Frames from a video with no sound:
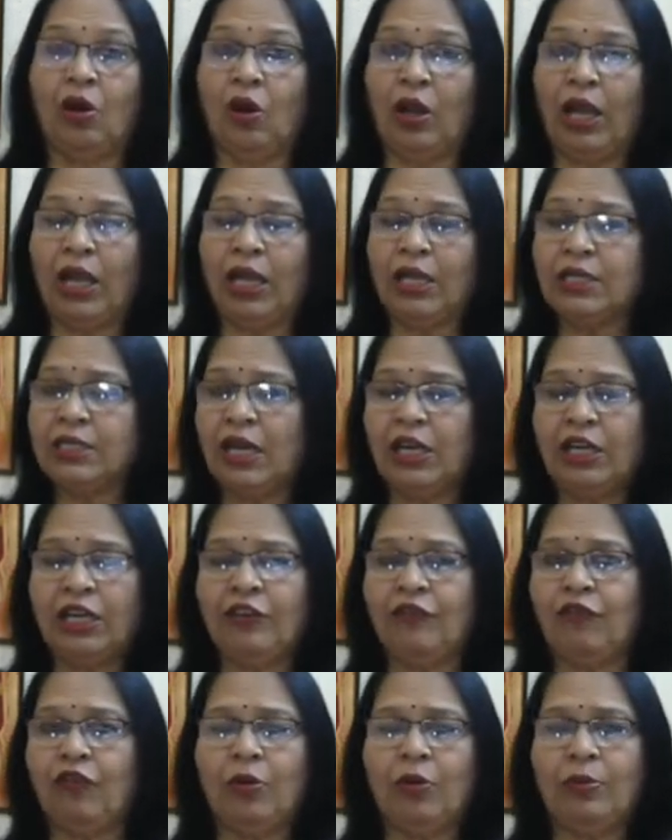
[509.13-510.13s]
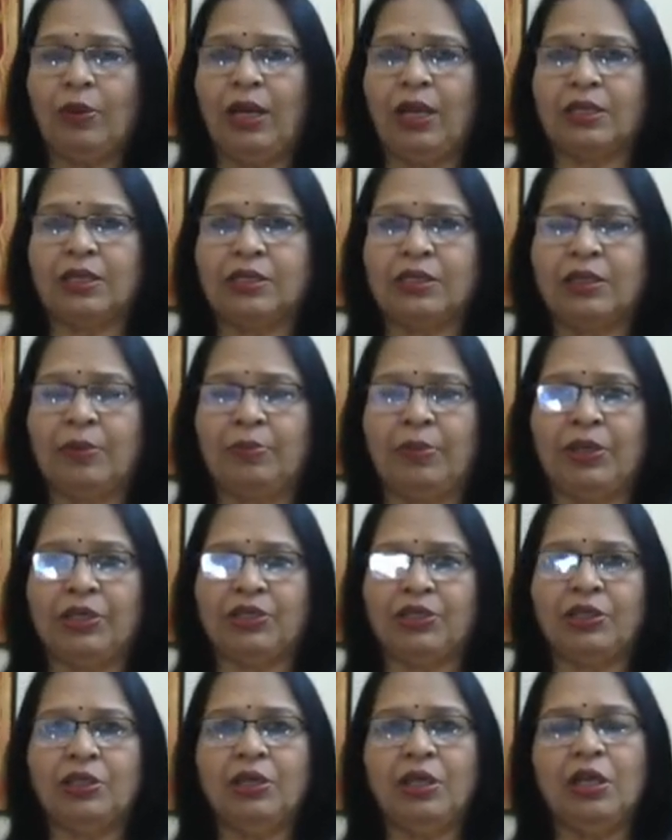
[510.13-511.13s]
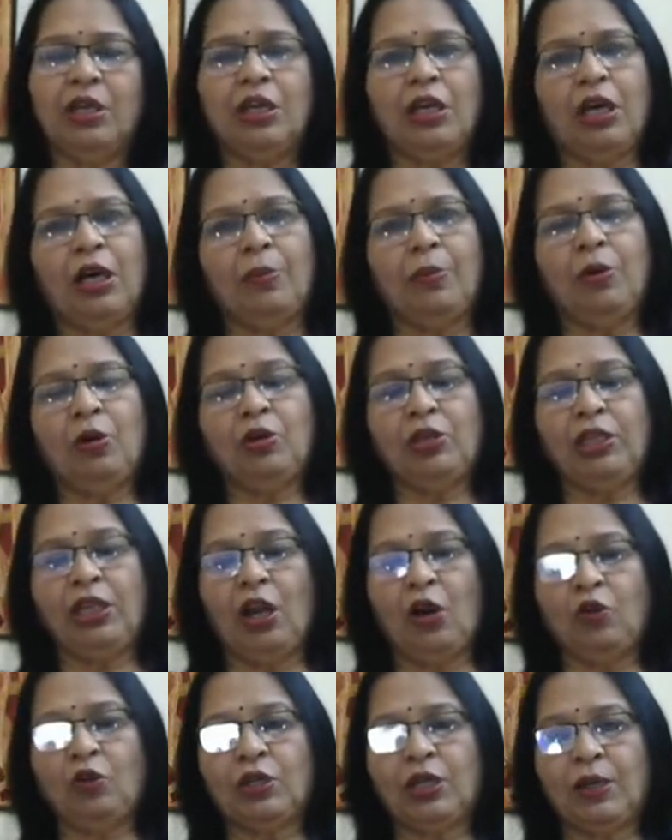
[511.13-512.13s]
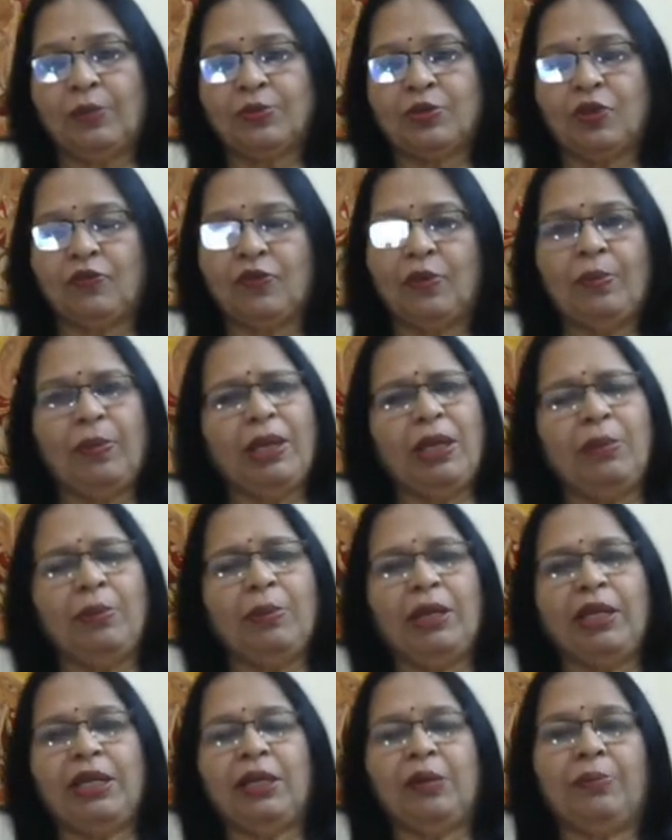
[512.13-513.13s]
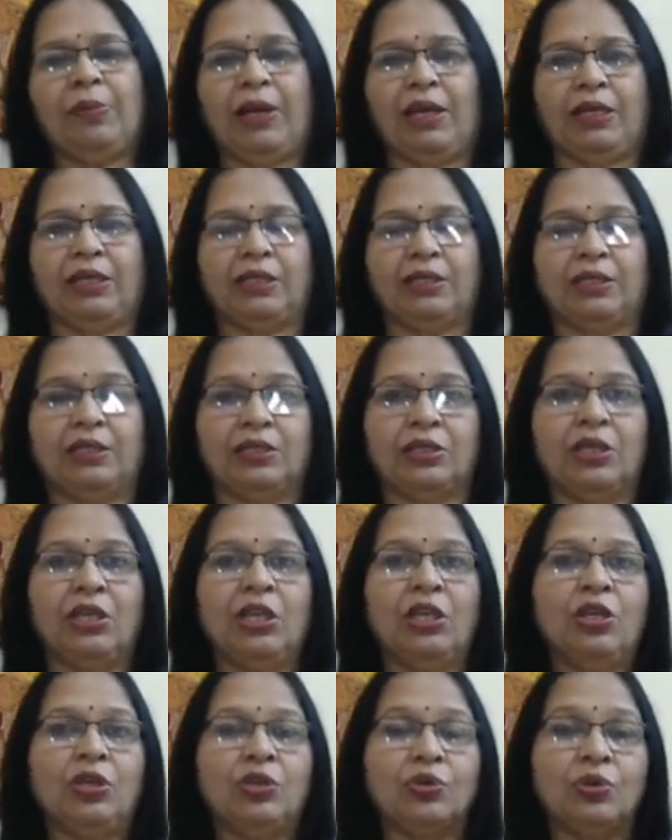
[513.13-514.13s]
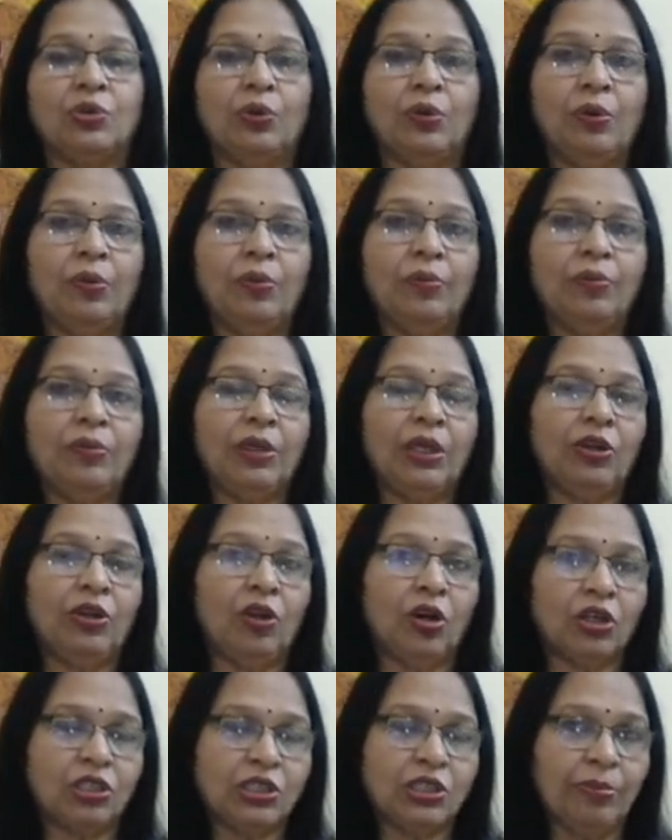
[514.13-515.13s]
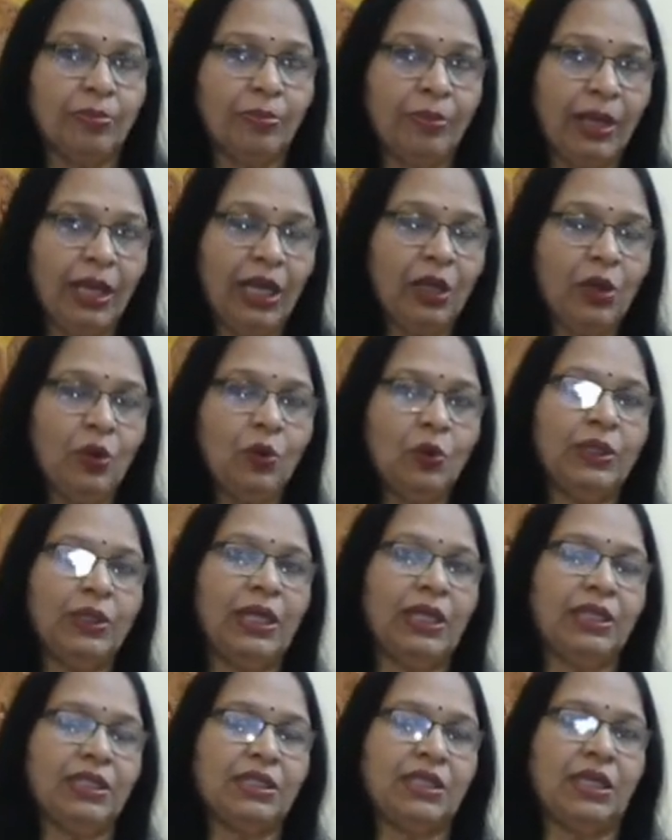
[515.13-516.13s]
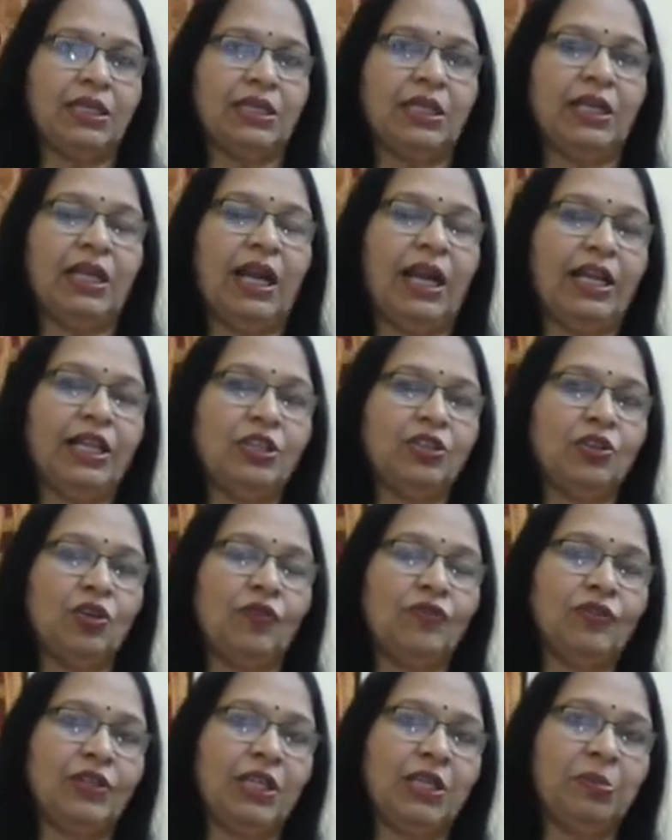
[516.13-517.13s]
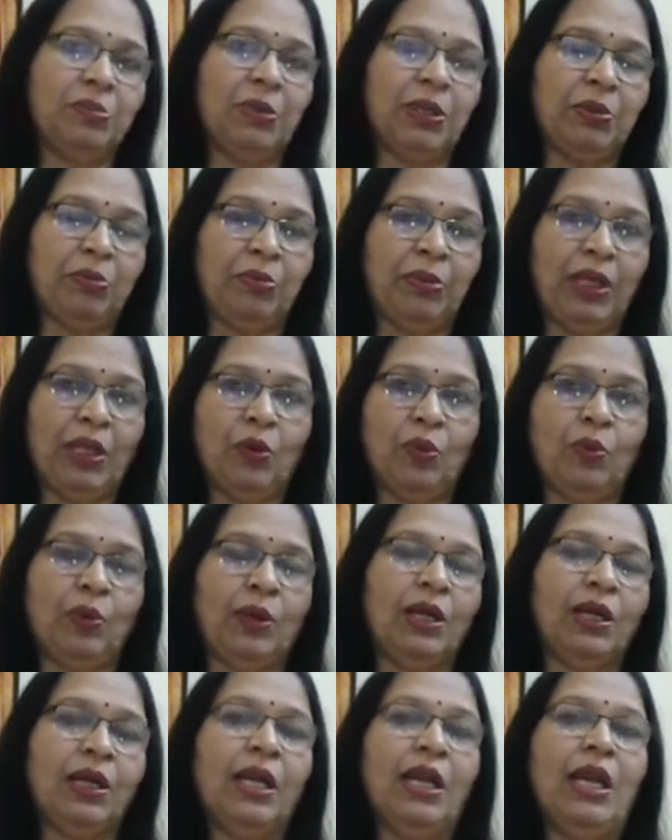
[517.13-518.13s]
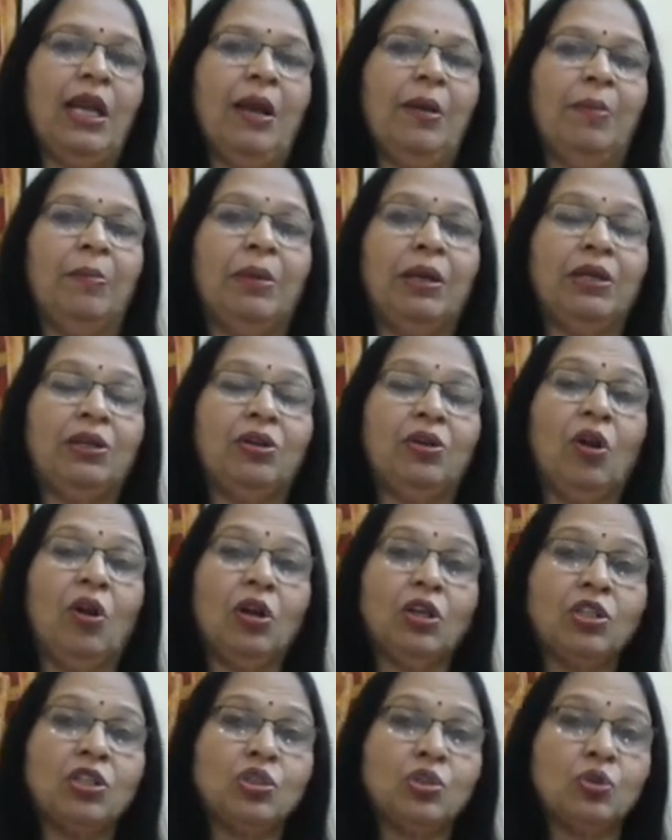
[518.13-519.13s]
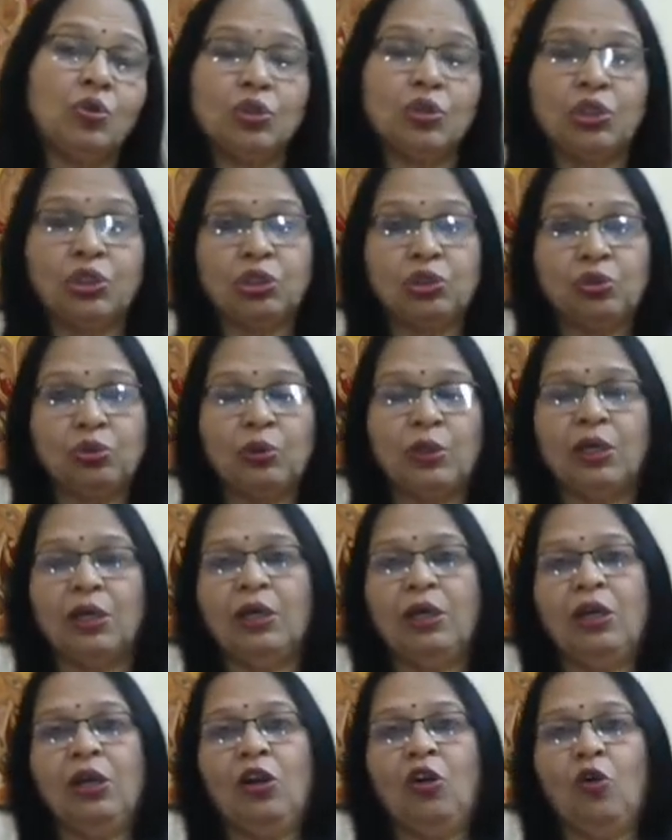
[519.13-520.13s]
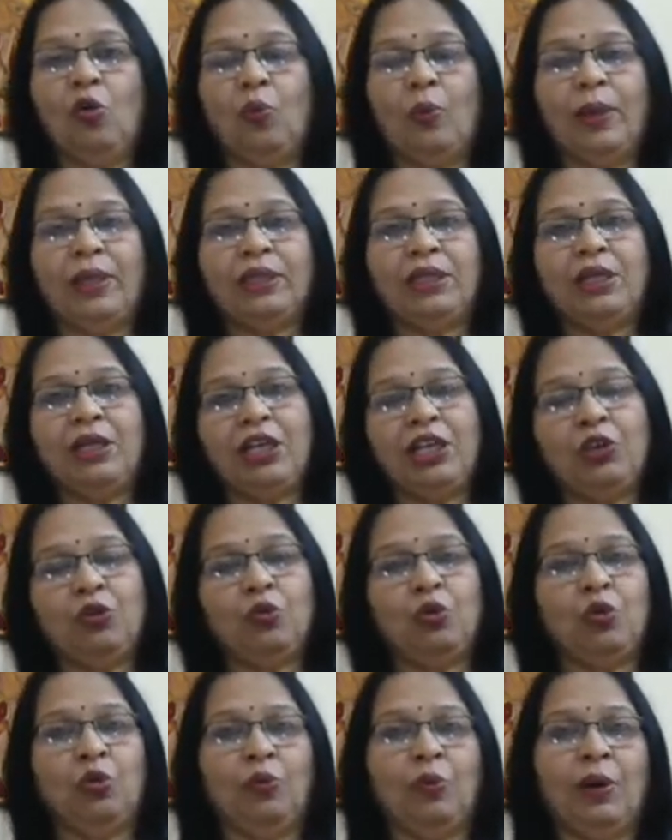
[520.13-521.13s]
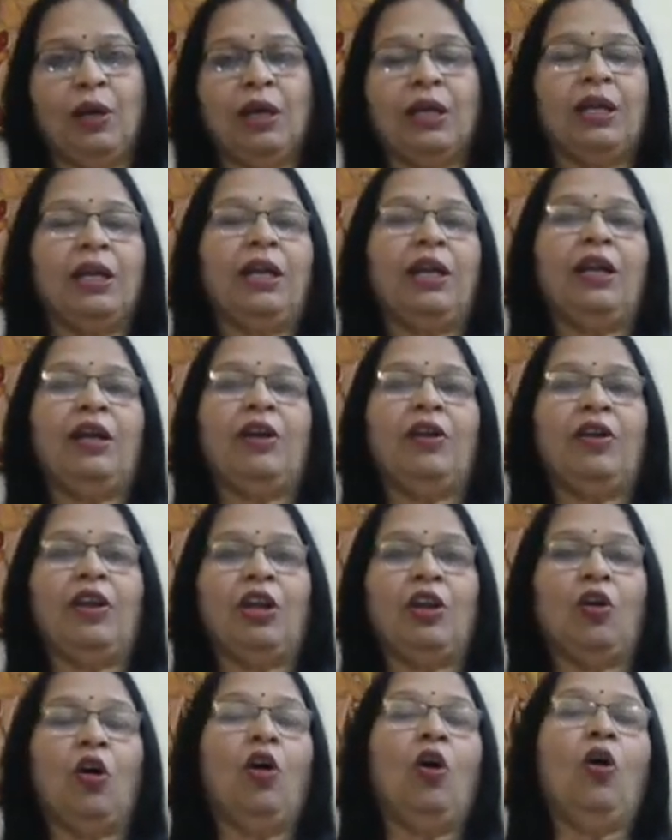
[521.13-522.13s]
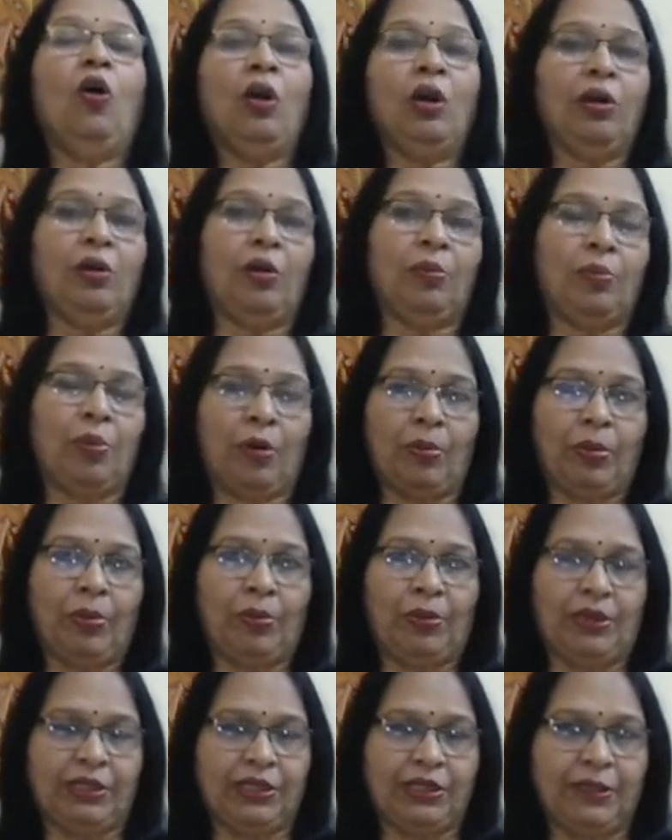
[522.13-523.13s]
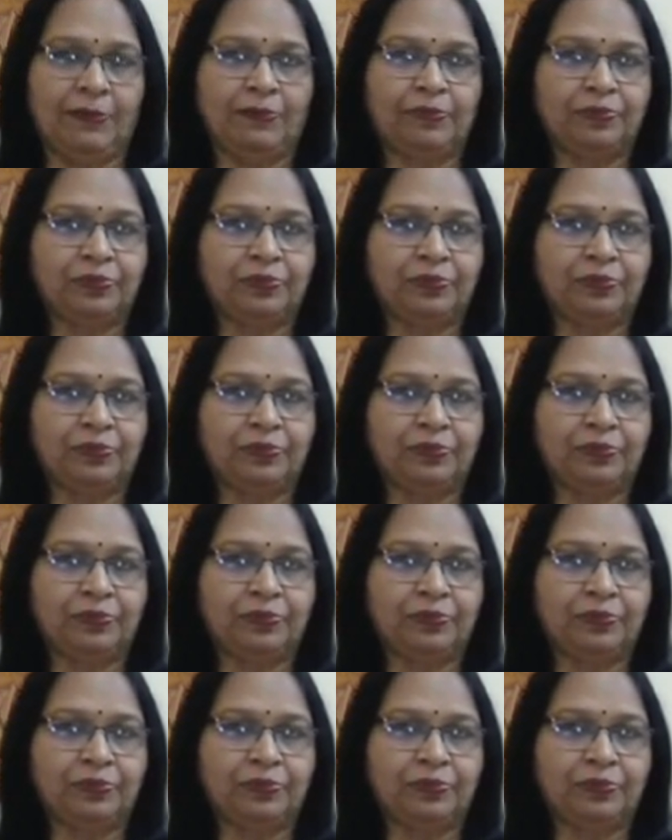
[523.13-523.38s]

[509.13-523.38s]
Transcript: as uninformed as the patient about the outcomes of the many medical practices. So the doctor may know that certain kinds of treatment may work, but not so sure whether it would work in all probability.